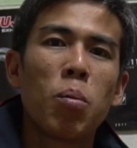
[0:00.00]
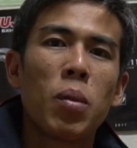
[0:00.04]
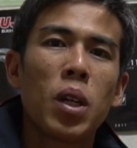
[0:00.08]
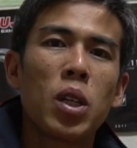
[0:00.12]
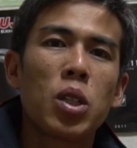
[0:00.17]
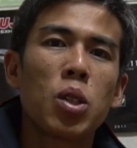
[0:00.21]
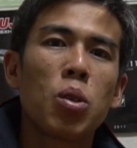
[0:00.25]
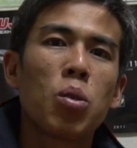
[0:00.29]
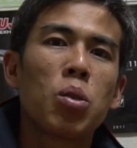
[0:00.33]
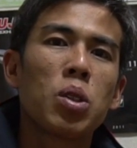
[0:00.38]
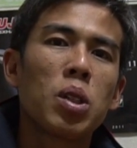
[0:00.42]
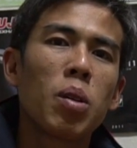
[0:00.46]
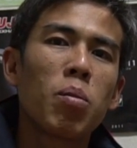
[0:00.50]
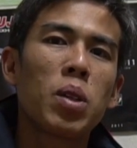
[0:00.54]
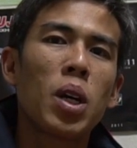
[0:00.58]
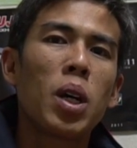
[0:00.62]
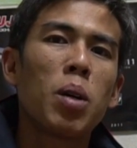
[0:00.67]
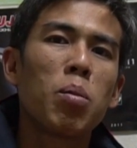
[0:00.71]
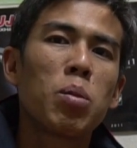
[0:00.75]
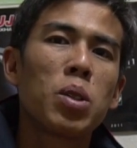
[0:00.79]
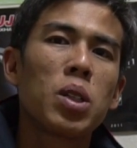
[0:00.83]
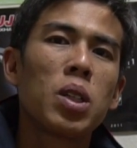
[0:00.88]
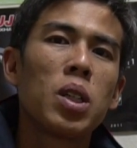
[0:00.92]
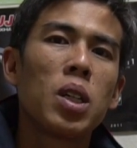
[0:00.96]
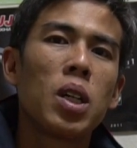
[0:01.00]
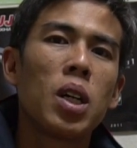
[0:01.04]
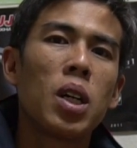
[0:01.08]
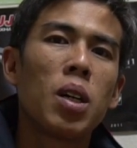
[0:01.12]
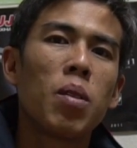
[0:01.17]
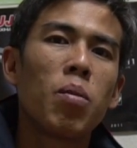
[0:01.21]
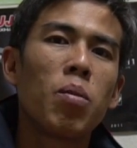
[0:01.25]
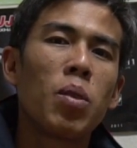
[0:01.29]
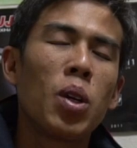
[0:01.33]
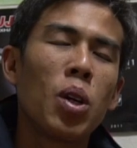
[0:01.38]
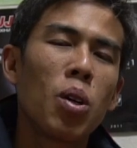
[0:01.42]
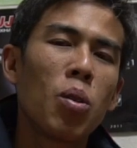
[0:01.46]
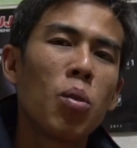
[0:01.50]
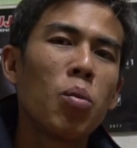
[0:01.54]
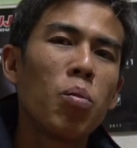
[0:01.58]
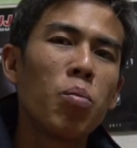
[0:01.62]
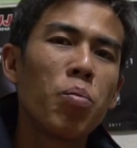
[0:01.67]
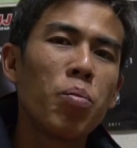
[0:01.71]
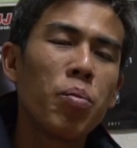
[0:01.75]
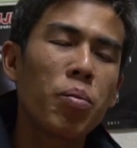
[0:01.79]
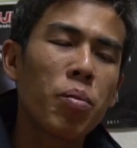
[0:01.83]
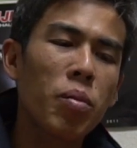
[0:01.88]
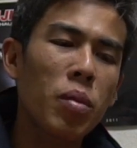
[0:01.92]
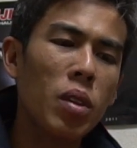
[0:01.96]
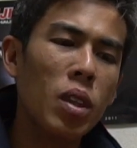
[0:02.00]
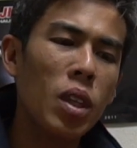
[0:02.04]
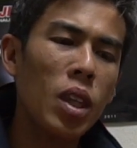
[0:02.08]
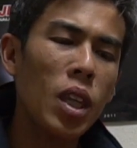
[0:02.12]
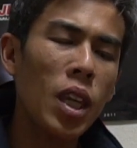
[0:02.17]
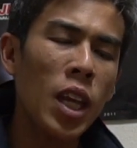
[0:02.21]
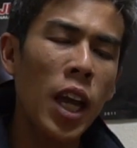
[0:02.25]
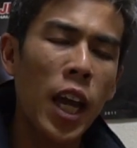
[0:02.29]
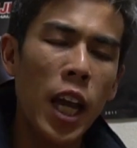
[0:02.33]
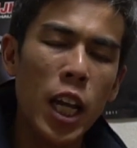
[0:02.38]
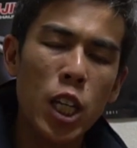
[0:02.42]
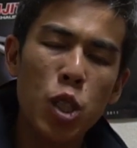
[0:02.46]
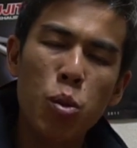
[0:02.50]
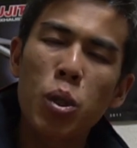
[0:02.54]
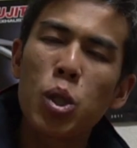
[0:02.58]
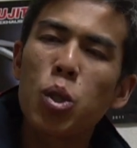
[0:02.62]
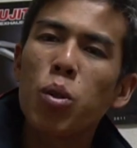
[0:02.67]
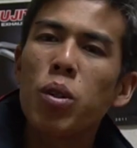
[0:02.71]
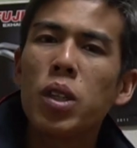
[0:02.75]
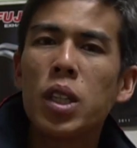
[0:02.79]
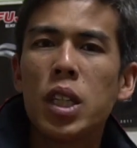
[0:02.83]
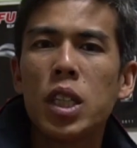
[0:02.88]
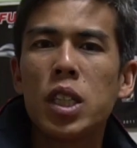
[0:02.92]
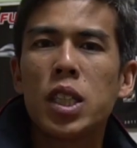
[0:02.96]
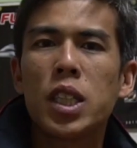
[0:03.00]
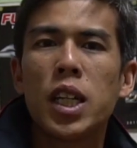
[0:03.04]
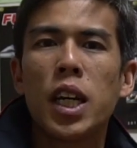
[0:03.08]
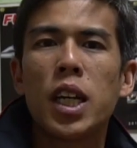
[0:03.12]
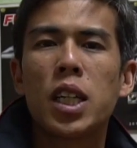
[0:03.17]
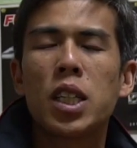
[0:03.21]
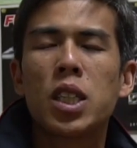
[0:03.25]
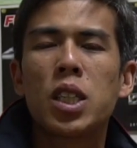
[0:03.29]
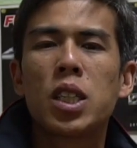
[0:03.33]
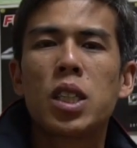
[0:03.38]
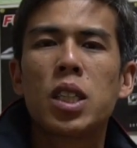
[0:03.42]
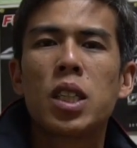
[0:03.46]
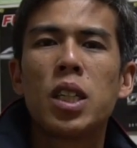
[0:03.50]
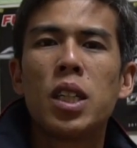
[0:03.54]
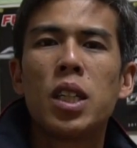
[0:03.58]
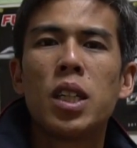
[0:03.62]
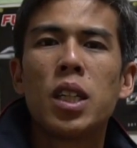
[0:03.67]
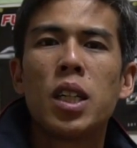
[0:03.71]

And so sometimes, you know, as we're doing these tests,